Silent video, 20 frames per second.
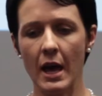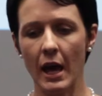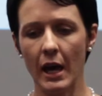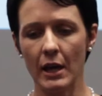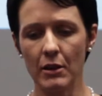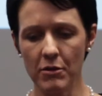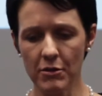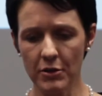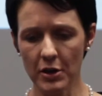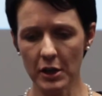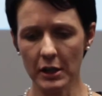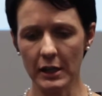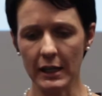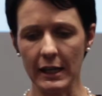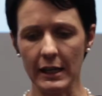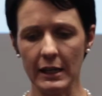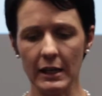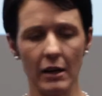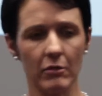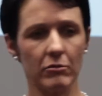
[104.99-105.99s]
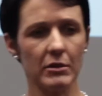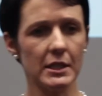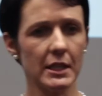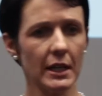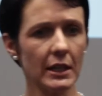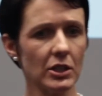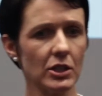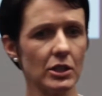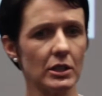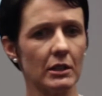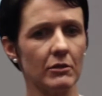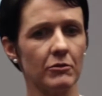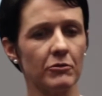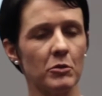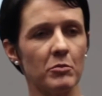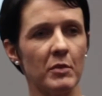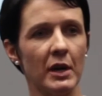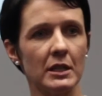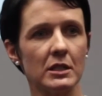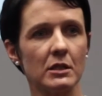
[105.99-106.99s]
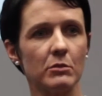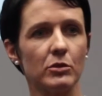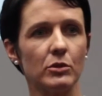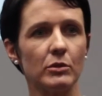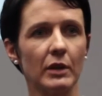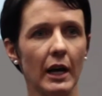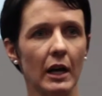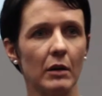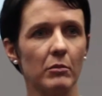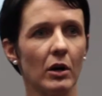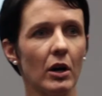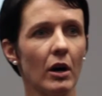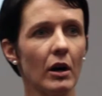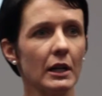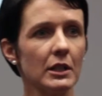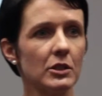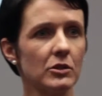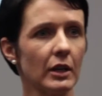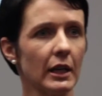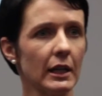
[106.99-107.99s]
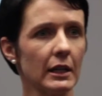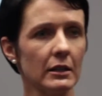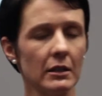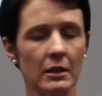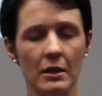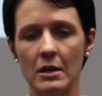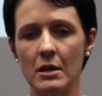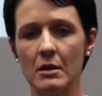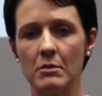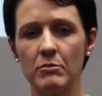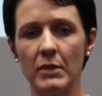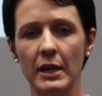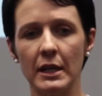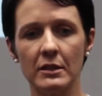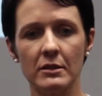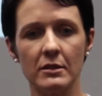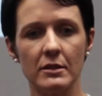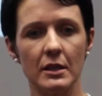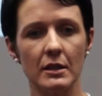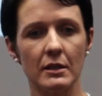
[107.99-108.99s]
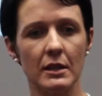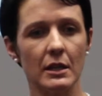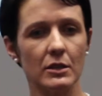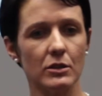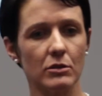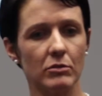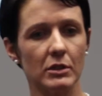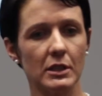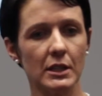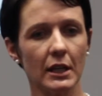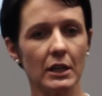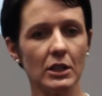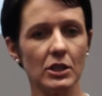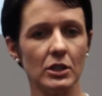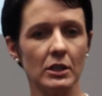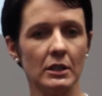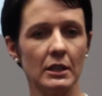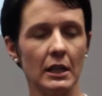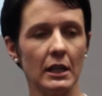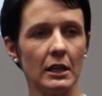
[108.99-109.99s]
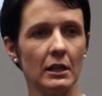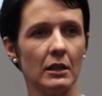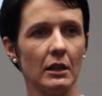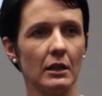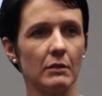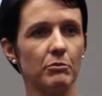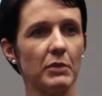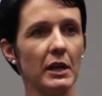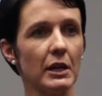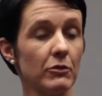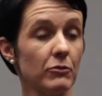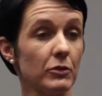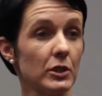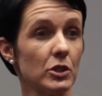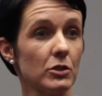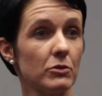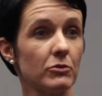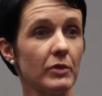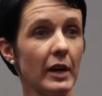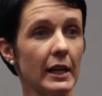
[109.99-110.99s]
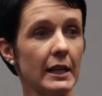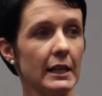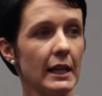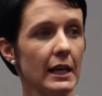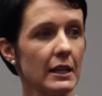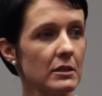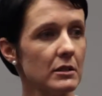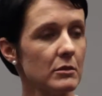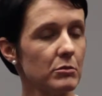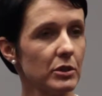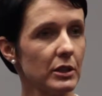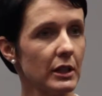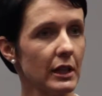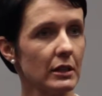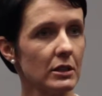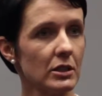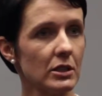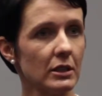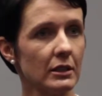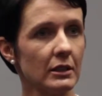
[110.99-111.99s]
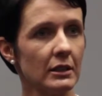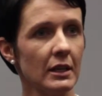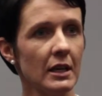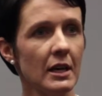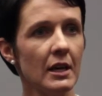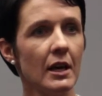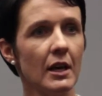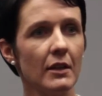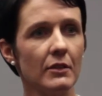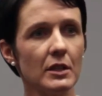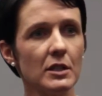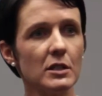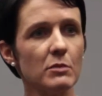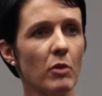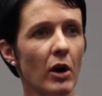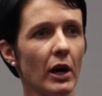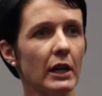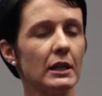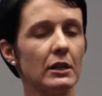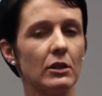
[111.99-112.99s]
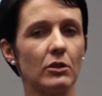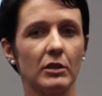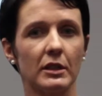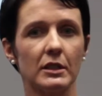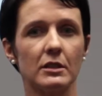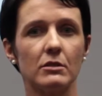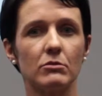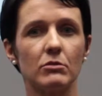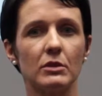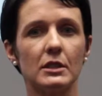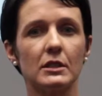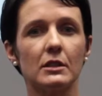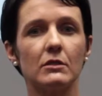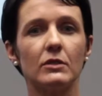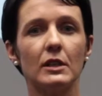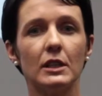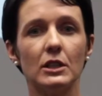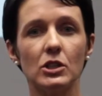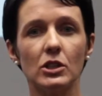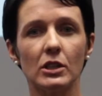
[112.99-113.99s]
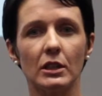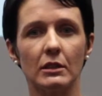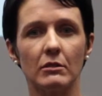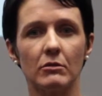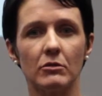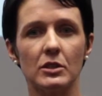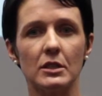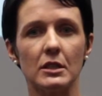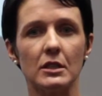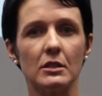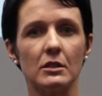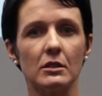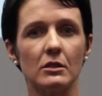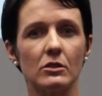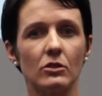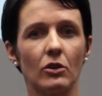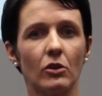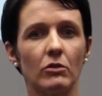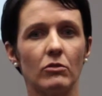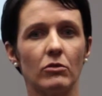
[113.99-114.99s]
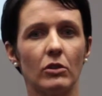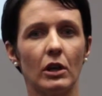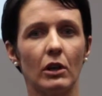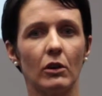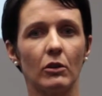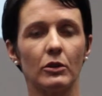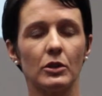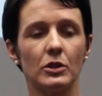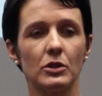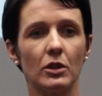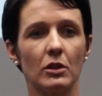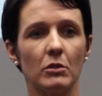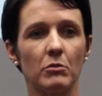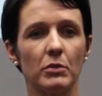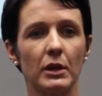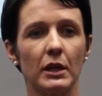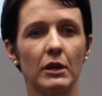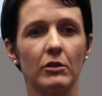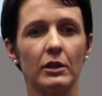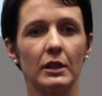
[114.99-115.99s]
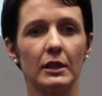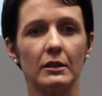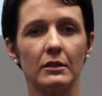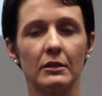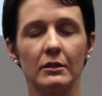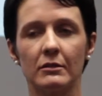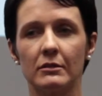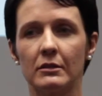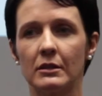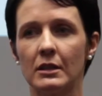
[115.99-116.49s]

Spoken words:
And thirdly, a reduction in fermentable carbohydrate means that there's a reduction in beneficial fatty acid production. This might increase the risk of insulin resistance over a longer term period.